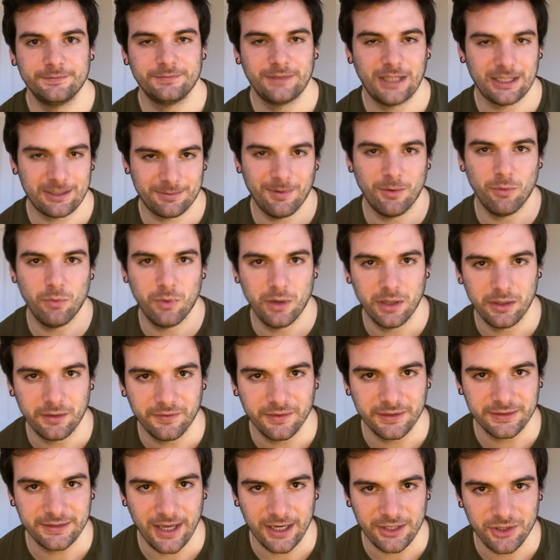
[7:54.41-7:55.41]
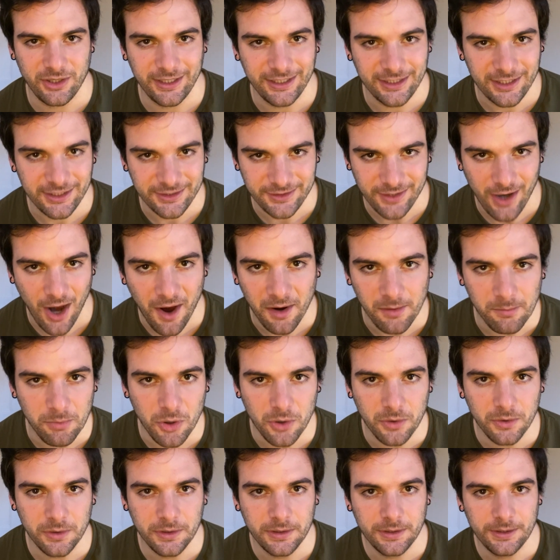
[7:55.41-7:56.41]
That's my word for sexually
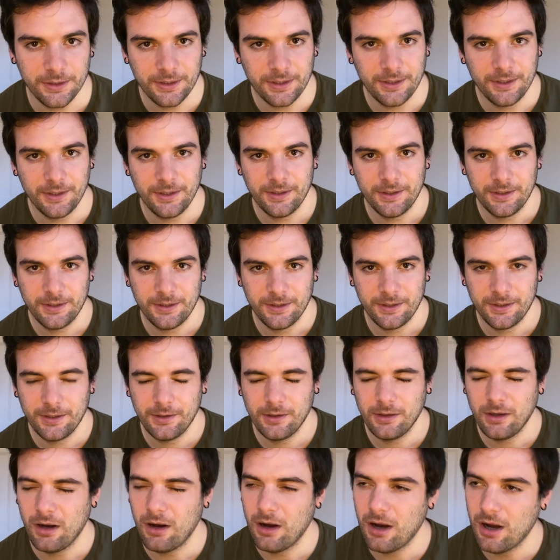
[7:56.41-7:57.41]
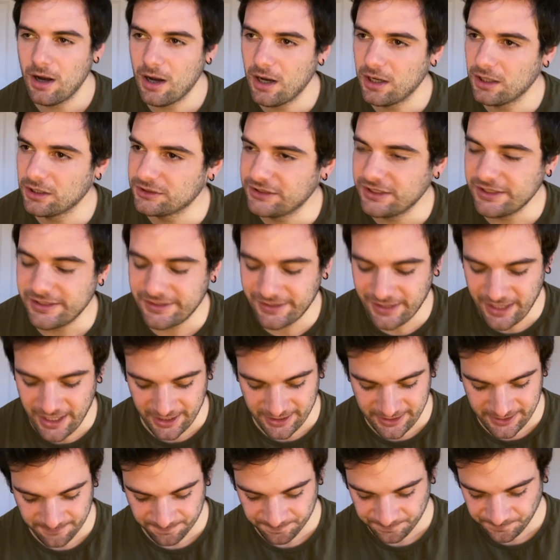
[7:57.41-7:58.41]
desirable. Oh, she's
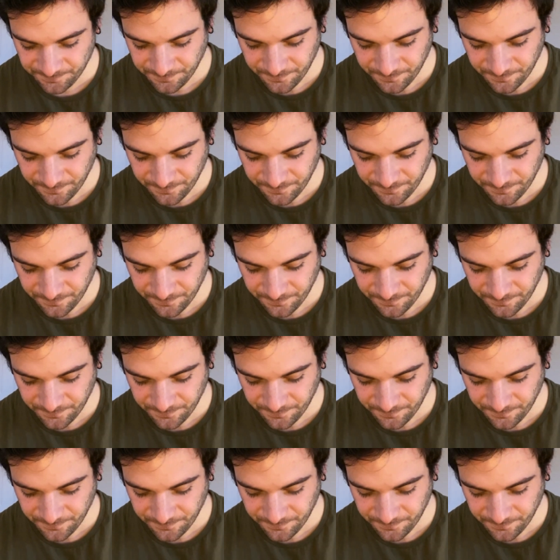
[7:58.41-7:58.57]
this